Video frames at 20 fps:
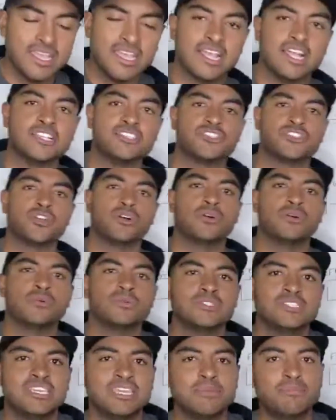And so
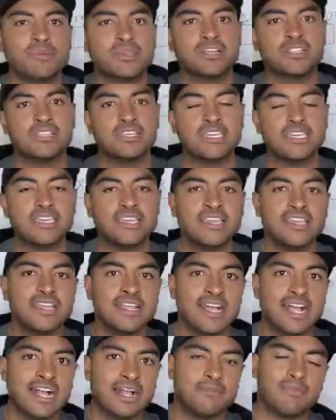typically,
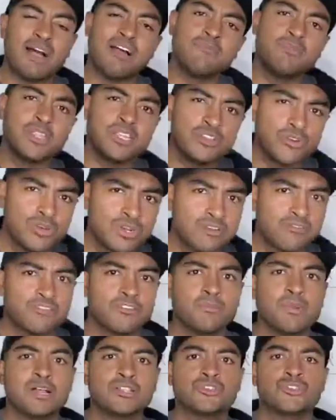I've been doing it for
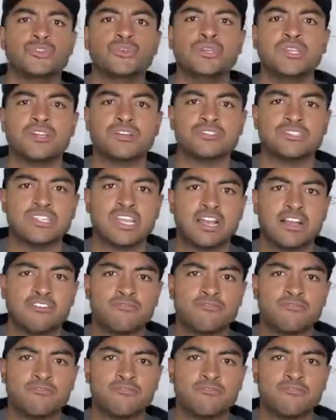about 2 years now.